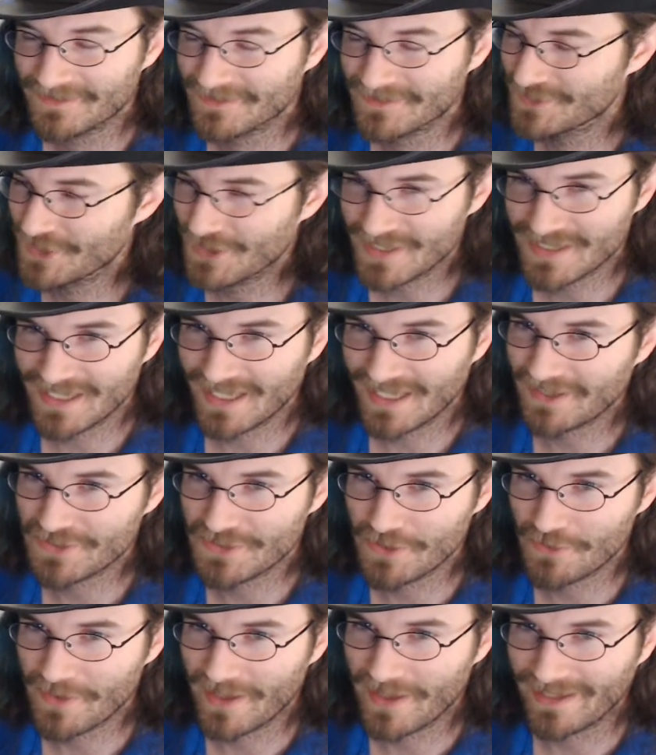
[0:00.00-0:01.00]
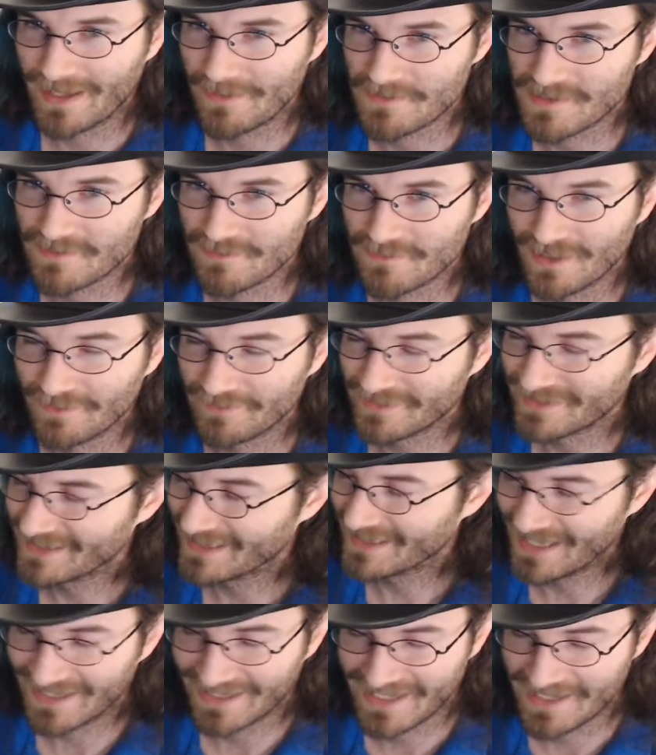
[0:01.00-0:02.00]
just got to show that game some love.
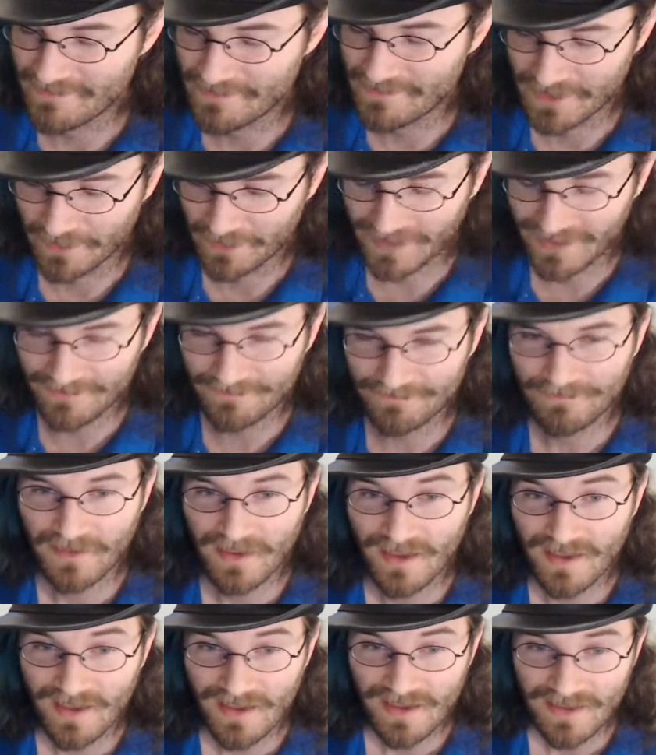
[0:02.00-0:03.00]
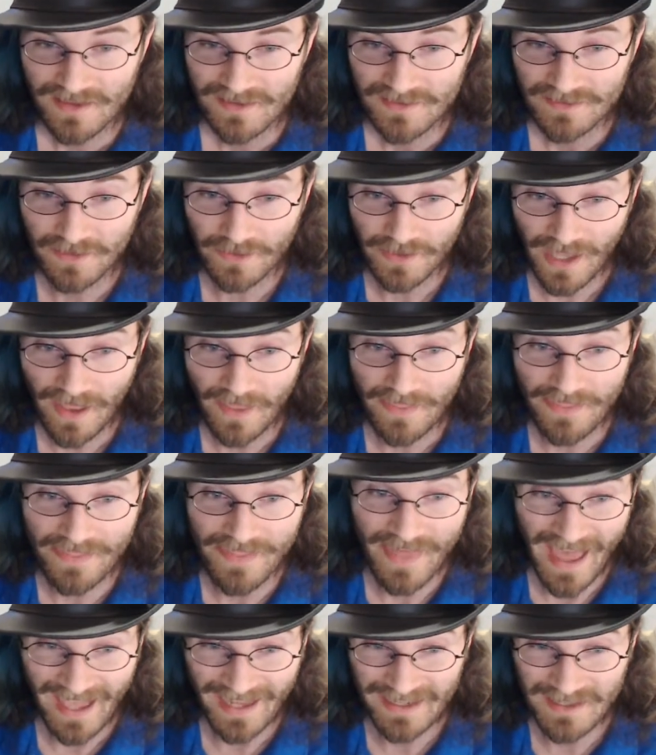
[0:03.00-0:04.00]
Got to keep doing it. So yeah,
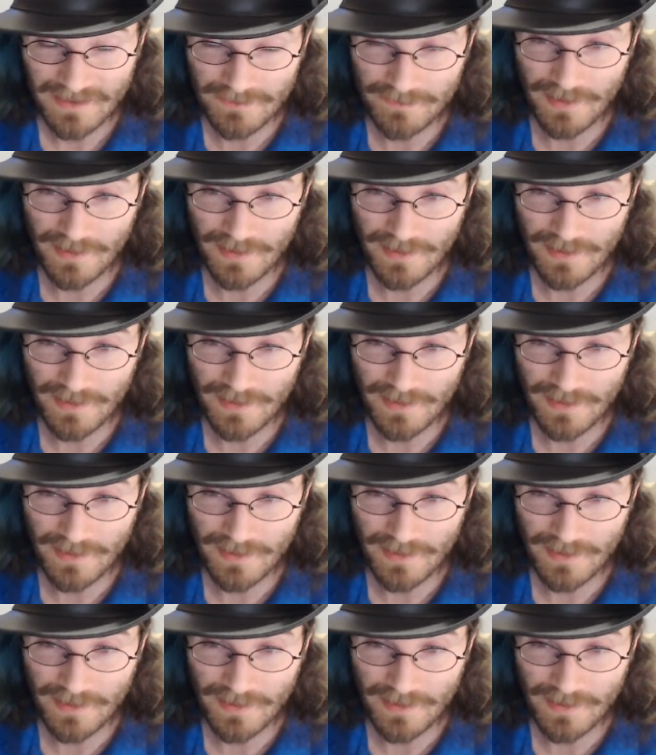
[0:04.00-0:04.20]
that has